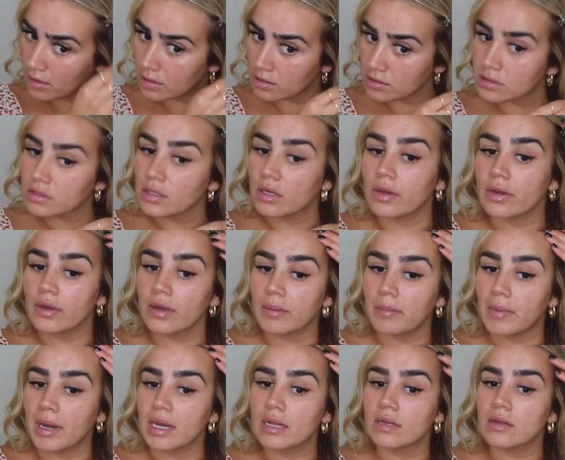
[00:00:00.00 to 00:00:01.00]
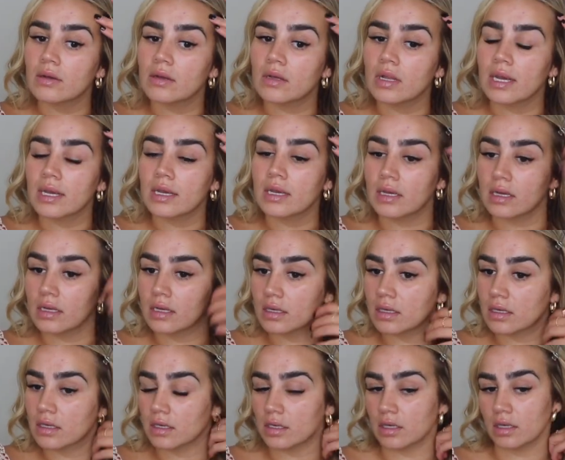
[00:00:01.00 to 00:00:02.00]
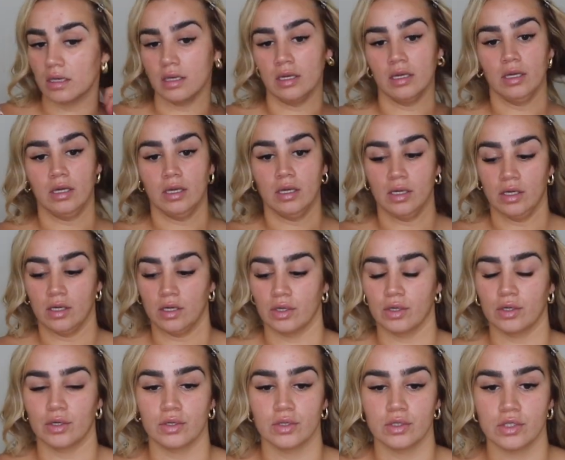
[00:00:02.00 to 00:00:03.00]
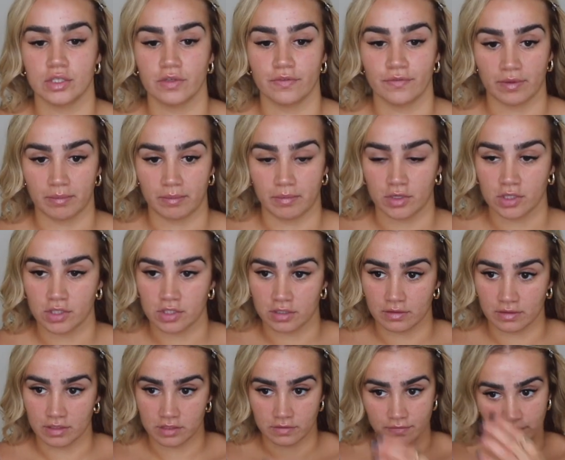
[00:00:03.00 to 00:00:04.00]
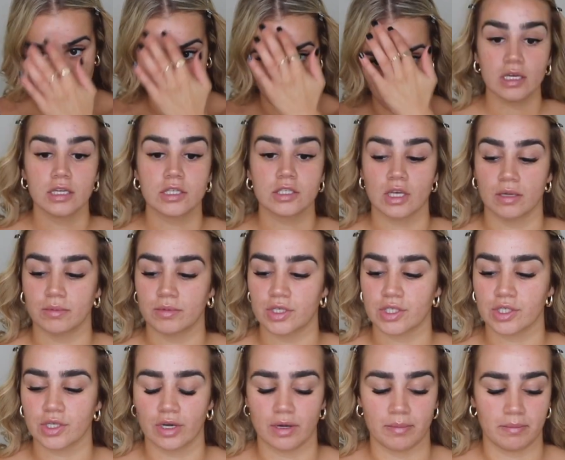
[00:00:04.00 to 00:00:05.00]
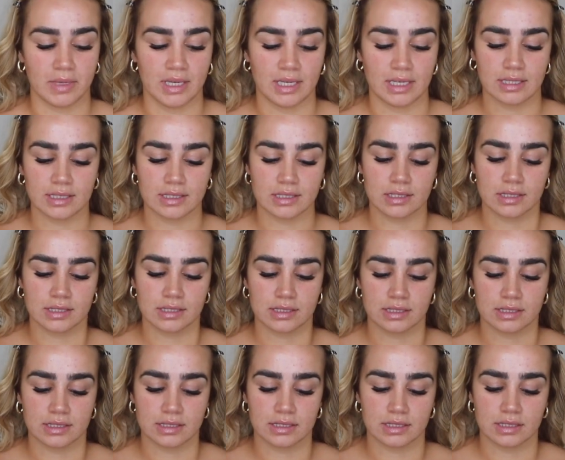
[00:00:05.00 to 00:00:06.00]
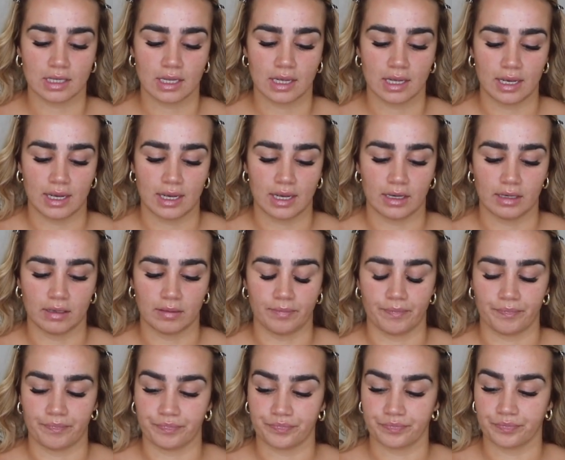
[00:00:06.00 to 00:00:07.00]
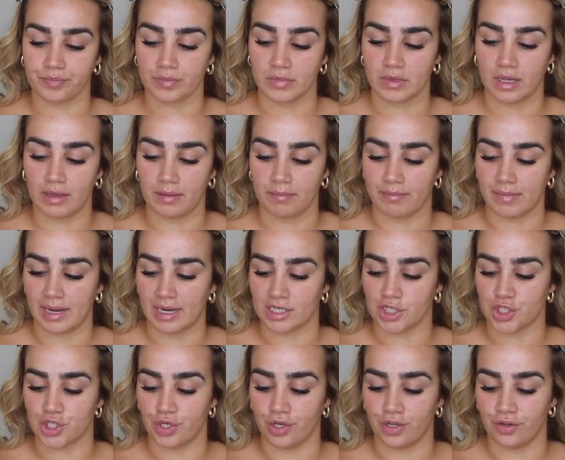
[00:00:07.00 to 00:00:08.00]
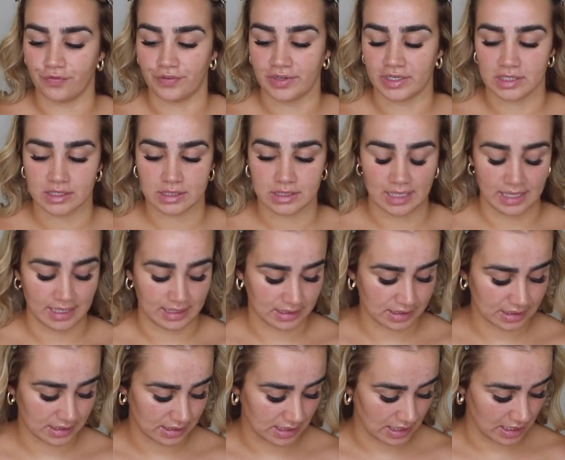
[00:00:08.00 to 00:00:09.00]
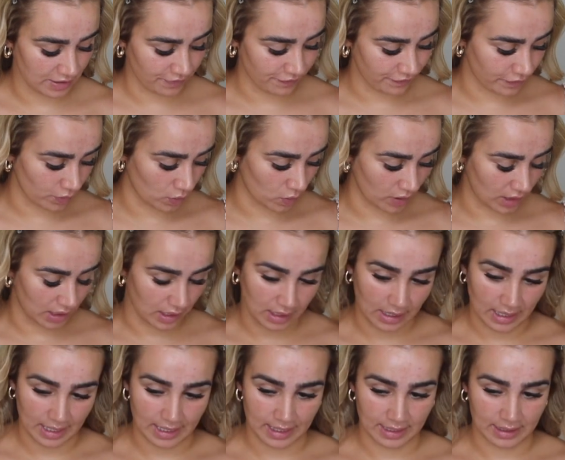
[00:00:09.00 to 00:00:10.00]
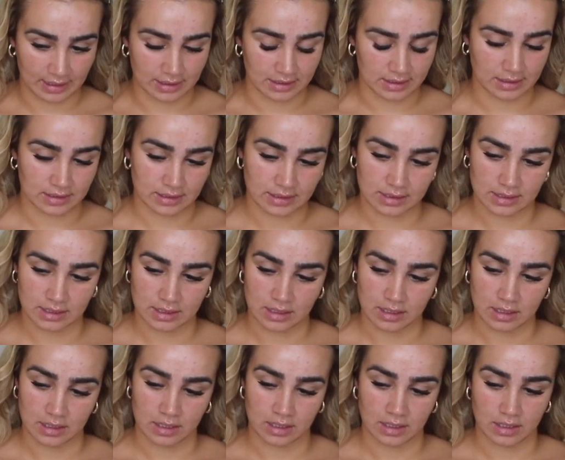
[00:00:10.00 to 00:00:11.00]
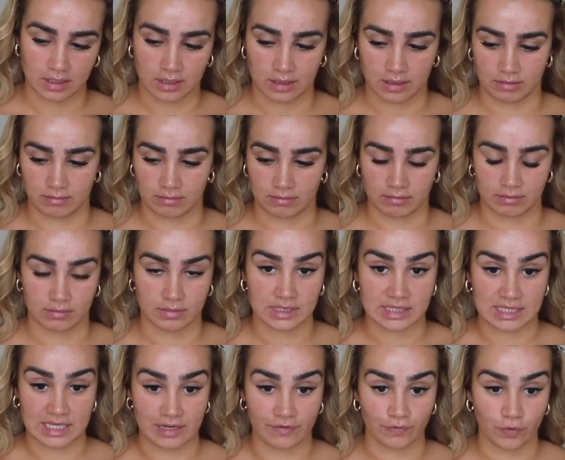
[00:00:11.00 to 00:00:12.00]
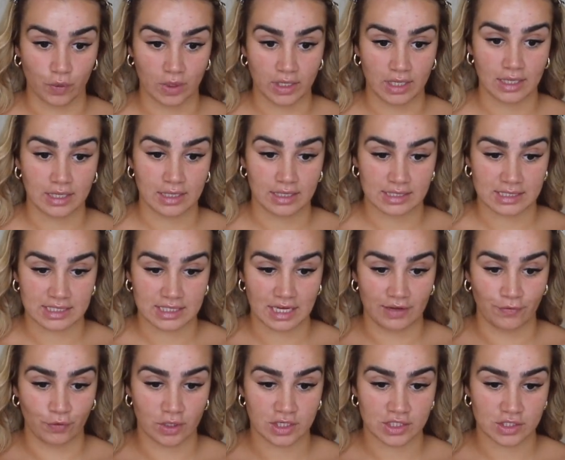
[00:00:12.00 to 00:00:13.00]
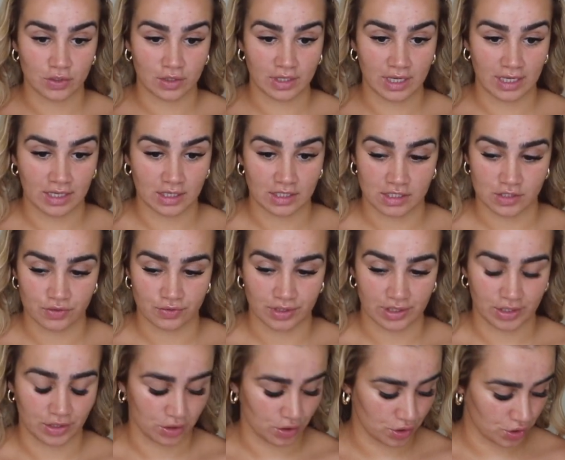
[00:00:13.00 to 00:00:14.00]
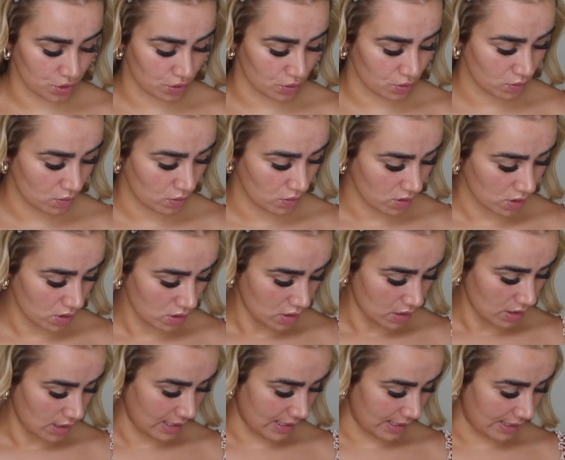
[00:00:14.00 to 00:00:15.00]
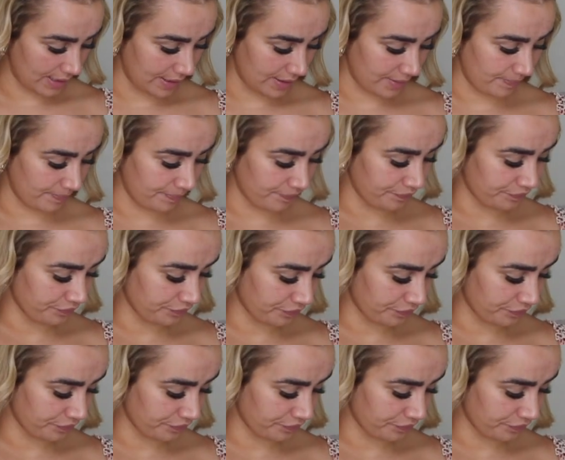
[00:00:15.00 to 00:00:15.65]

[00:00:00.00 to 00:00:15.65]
So I might look like a goose for most of this video. So I'm just gonna mix MAC Studio Fix and C40 and C40. C40 is a good colour because it's really neutral. I'm